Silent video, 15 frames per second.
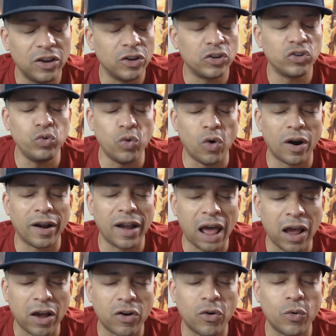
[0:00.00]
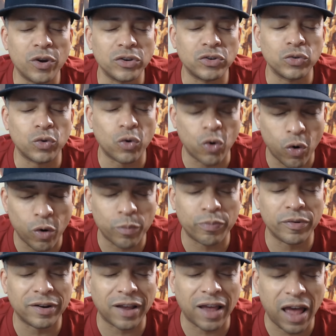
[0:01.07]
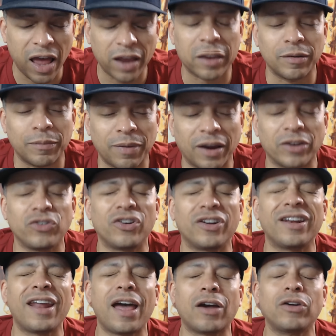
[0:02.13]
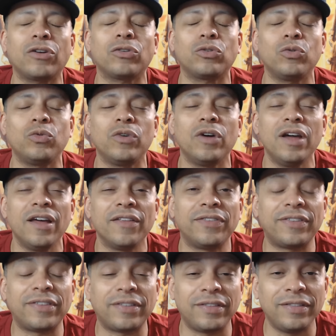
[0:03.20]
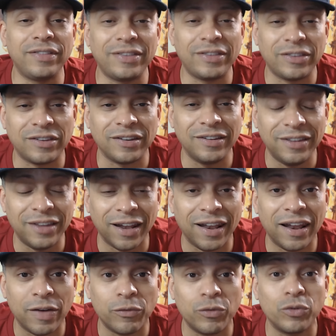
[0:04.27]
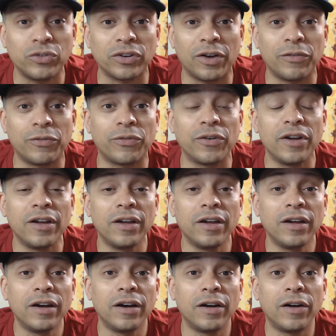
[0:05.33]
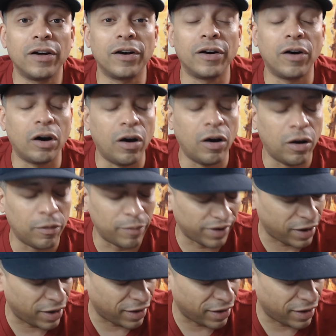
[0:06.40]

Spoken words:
you are not going to corporate concubine. You're not going to do the levels of, oh my God,